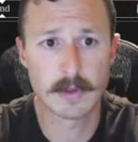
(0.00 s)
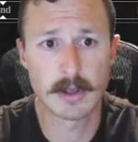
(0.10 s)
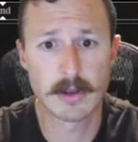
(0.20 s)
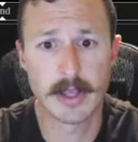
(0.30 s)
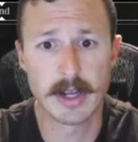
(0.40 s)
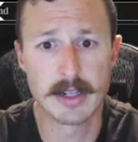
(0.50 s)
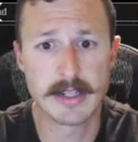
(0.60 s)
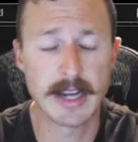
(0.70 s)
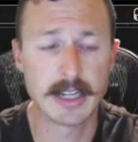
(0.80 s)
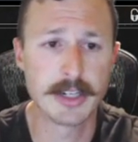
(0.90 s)
Are they going to
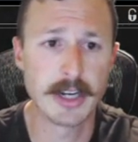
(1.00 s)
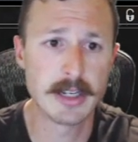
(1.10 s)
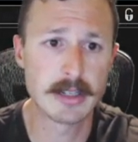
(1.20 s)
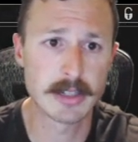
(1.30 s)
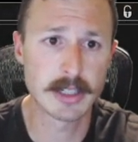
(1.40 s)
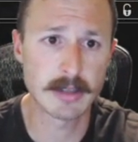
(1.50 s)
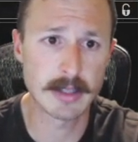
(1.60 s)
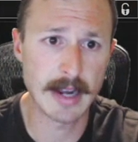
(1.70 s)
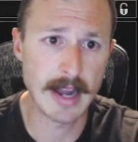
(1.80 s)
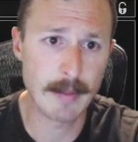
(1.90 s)
attack Jace? I'll just let
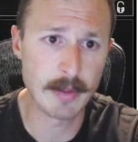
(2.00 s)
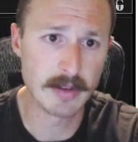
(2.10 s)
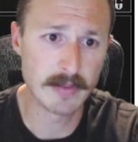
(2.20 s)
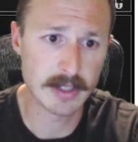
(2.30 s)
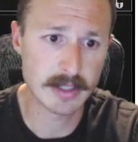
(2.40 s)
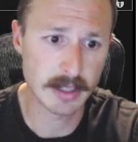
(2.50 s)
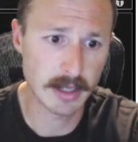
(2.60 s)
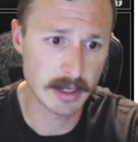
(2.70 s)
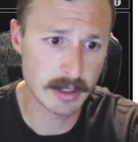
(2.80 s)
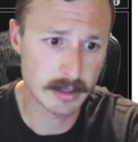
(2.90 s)
that happen if that's the
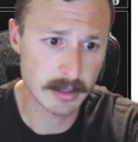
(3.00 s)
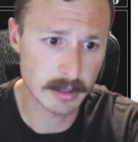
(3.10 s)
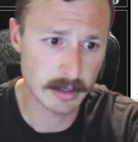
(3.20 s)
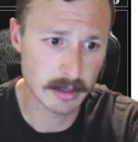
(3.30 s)
case.